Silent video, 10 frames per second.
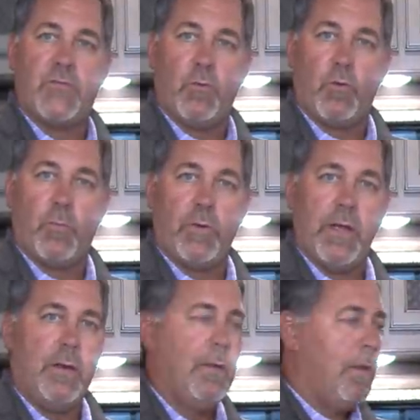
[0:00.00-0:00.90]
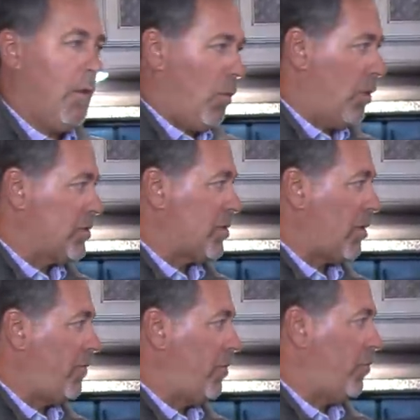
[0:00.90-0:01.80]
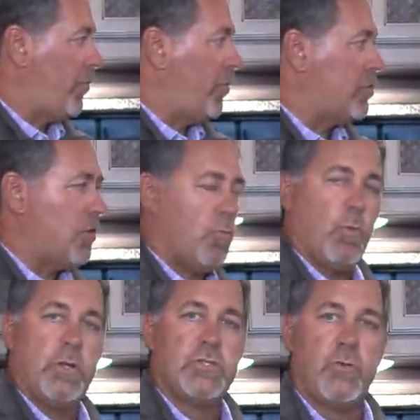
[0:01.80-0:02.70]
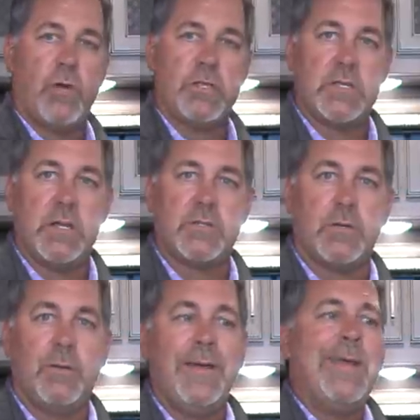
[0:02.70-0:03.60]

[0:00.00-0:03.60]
floor plan. One's an R V refrigerator, one's a residential.